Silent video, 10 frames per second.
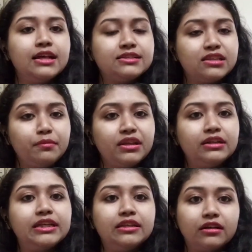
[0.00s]

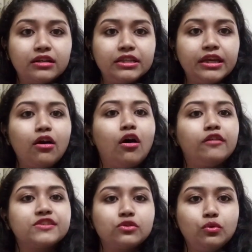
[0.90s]
similarly, learning
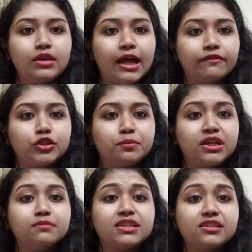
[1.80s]
of school language
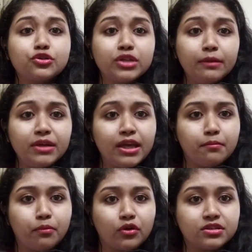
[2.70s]
becomes extremely
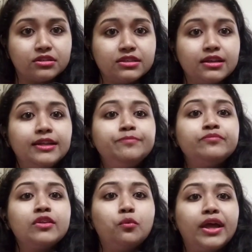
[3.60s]
important
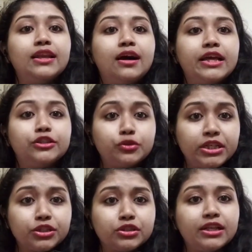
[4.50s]
when
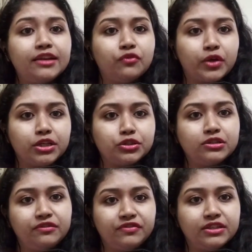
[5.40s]
educational and
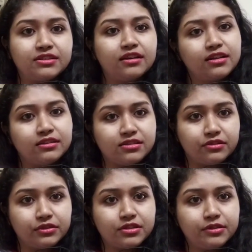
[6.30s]
vocational fields are
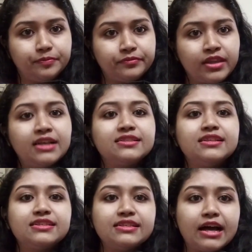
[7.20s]
concerned.
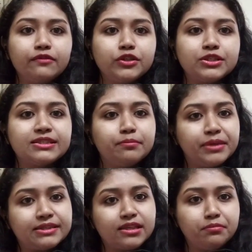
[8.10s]
Since language is the
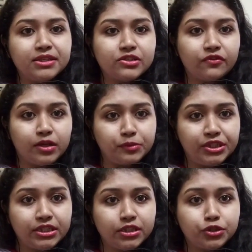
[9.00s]
basic means of
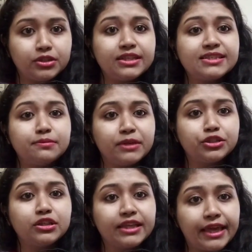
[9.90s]
communication,
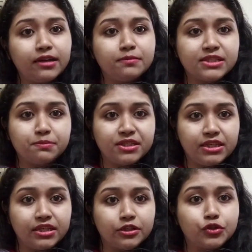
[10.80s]
special care must be
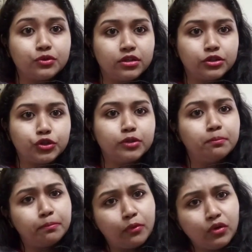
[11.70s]
taken to nurture
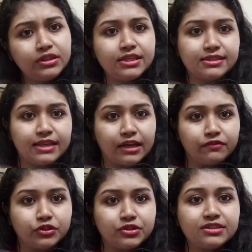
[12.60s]
both these
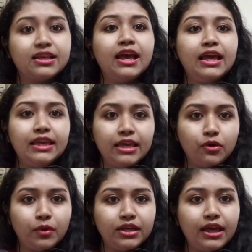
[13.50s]
languages
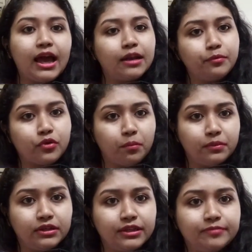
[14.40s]
equally and
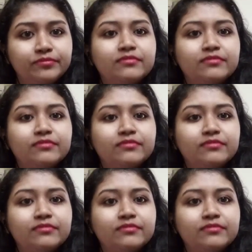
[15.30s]
properly.